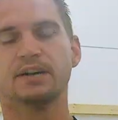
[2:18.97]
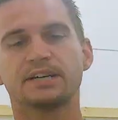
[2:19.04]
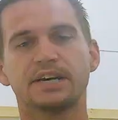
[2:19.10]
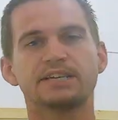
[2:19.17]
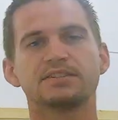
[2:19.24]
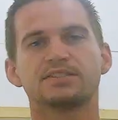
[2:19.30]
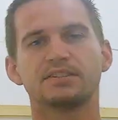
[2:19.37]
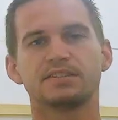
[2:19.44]

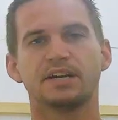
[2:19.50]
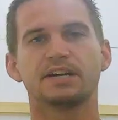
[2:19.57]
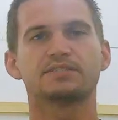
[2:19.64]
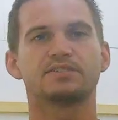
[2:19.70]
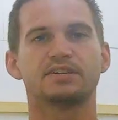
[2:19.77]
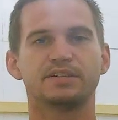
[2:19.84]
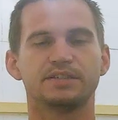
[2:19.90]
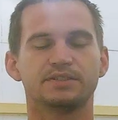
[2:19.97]
Okay, so the
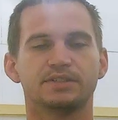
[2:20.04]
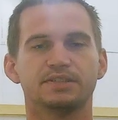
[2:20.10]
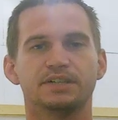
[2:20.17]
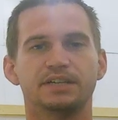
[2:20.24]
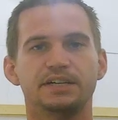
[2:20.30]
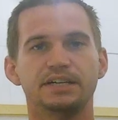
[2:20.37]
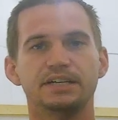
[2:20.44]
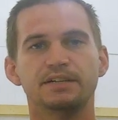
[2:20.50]
next thing you're gonna
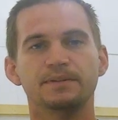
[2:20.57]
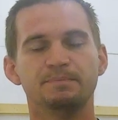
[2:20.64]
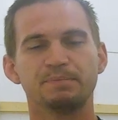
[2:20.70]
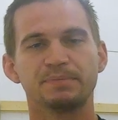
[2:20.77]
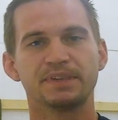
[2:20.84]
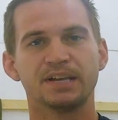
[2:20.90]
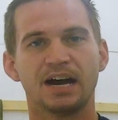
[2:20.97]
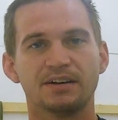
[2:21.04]
need,
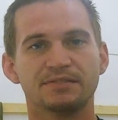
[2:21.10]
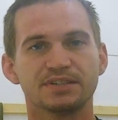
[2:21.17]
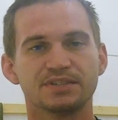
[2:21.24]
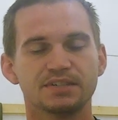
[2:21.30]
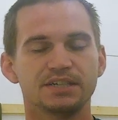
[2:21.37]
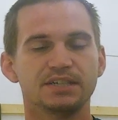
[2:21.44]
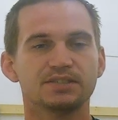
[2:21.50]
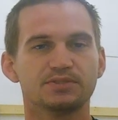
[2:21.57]

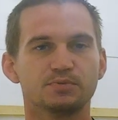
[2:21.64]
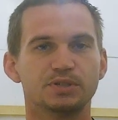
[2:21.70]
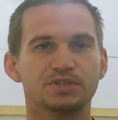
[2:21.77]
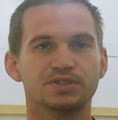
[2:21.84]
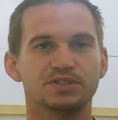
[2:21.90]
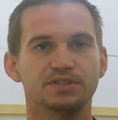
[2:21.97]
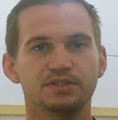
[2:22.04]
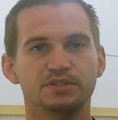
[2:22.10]
obviously, is
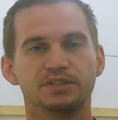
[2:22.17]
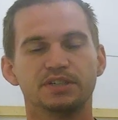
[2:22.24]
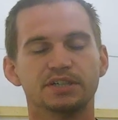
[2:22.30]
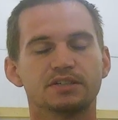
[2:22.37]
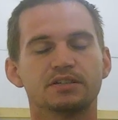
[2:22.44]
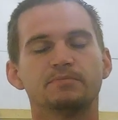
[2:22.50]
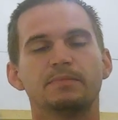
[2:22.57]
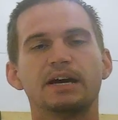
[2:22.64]
once you
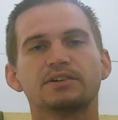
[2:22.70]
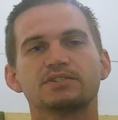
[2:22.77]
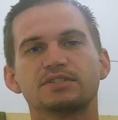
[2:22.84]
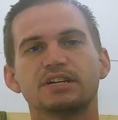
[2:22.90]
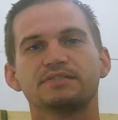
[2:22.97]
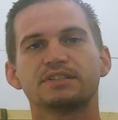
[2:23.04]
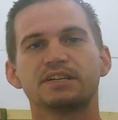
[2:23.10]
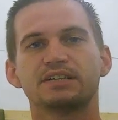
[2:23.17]
get the mounts
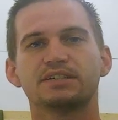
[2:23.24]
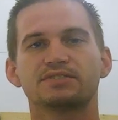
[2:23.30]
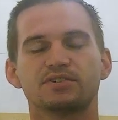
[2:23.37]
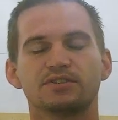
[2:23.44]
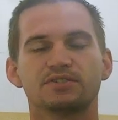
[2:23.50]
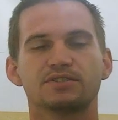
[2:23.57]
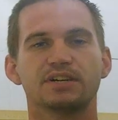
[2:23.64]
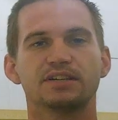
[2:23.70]
and everything to
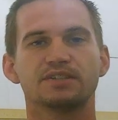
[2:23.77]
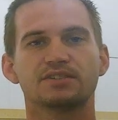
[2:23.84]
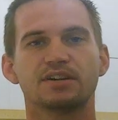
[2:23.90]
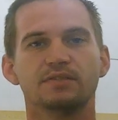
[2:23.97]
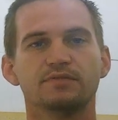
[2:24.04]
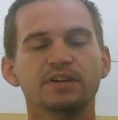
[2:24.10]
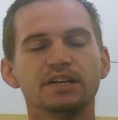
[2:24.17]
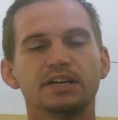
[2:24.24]
start setting the
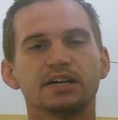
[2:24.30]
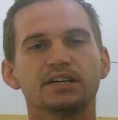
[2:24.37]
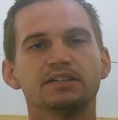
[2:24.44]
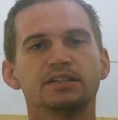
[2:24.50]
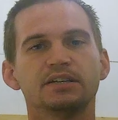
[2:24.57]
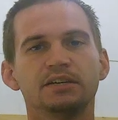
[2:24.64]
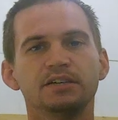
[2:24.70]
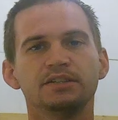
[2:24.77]
stuff in
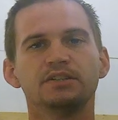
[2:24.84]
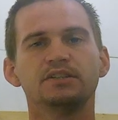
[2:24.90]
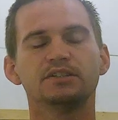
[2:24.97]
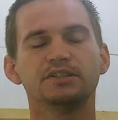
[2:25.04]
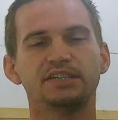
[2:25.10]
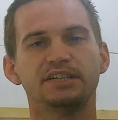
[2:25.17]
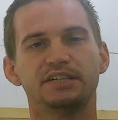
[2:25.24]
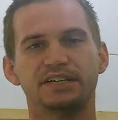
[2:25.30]
there, you're
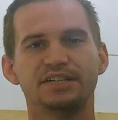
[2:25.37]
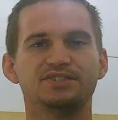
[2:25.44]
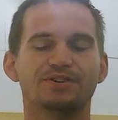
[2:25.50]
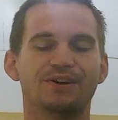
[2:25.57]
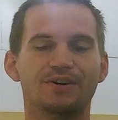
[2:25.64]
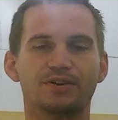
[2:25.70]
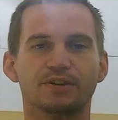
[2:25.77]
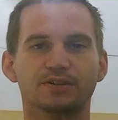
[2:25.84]
gonna need an
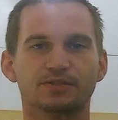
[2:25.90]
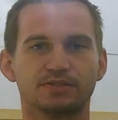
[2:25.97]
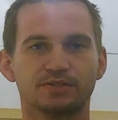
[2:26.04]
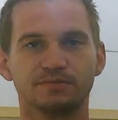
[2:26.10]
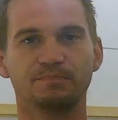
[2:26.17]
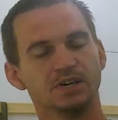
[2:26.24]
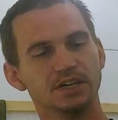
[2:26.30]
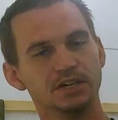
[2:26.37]
engine harness.